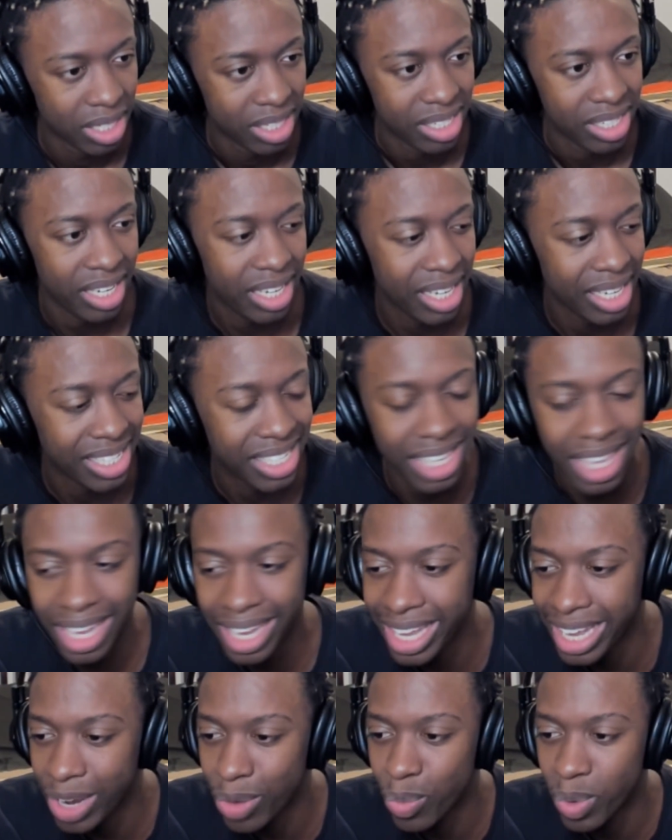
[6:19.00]
Nigga sound like
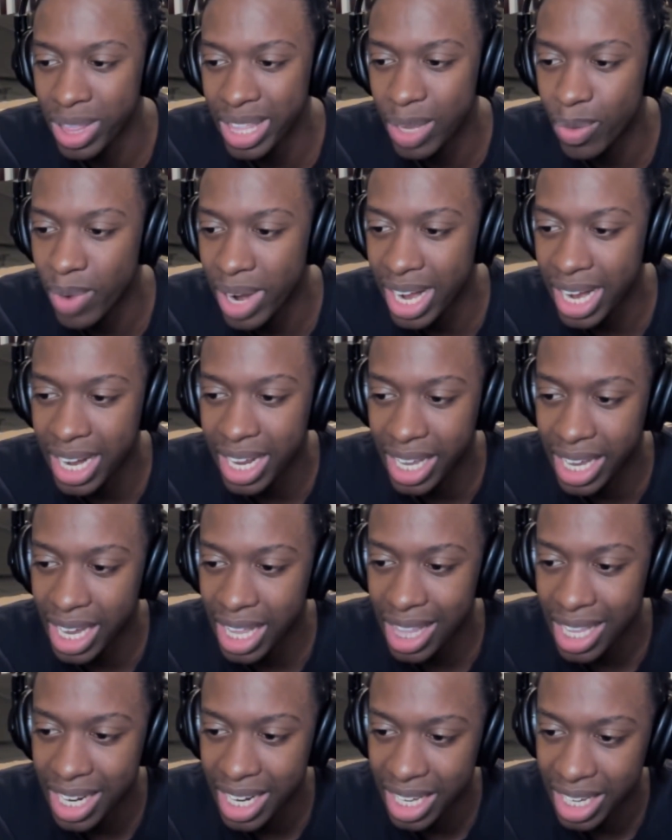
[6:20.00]
he really ready to
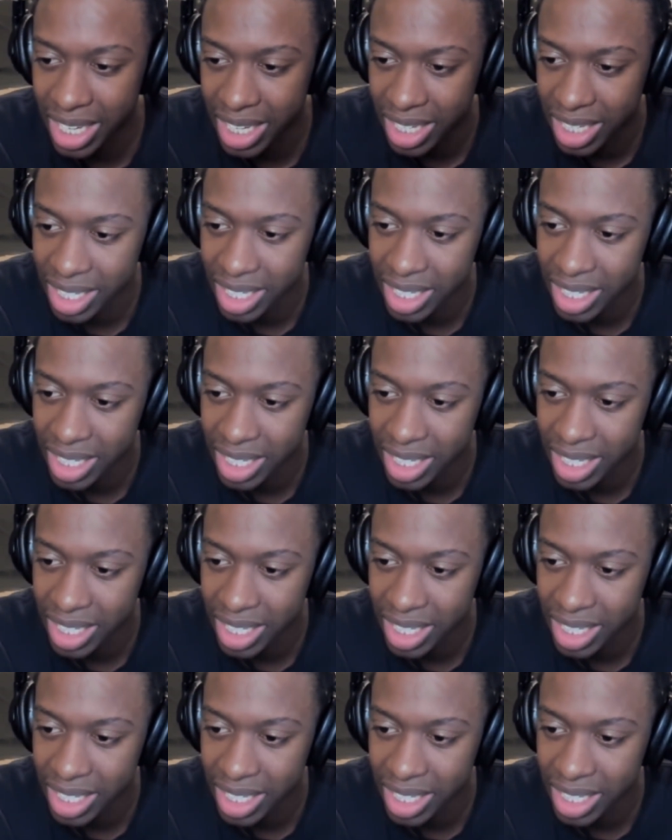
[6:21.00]
kill a nigga.